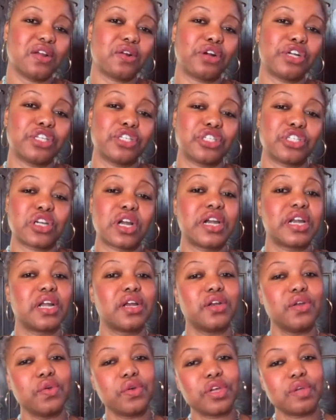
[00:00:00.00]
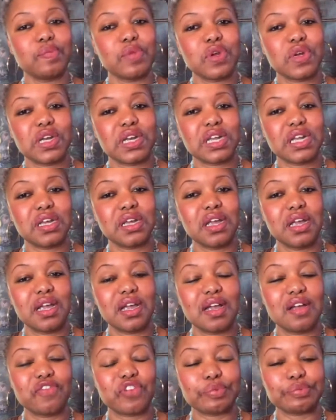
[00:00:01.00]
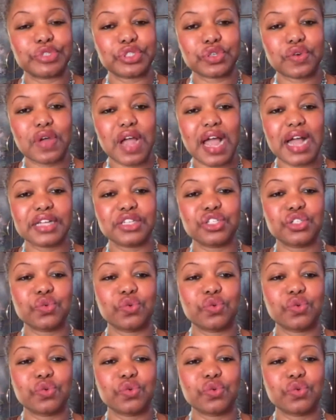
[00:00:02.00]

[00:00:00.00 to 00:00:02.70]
or are you starting a new community from scratch,